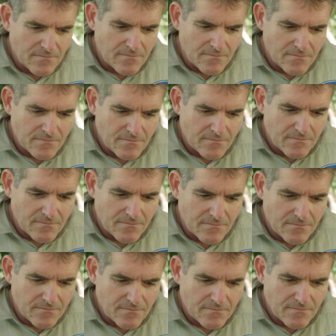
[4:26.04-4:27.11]

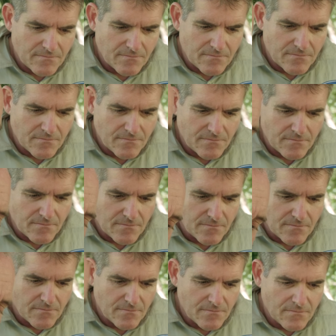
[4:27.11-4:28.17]

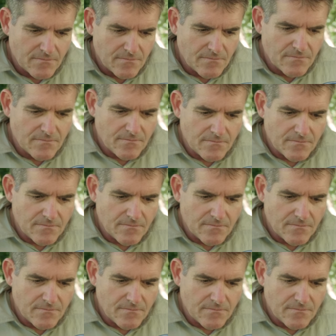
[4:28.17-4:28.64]
This person isn't speaking.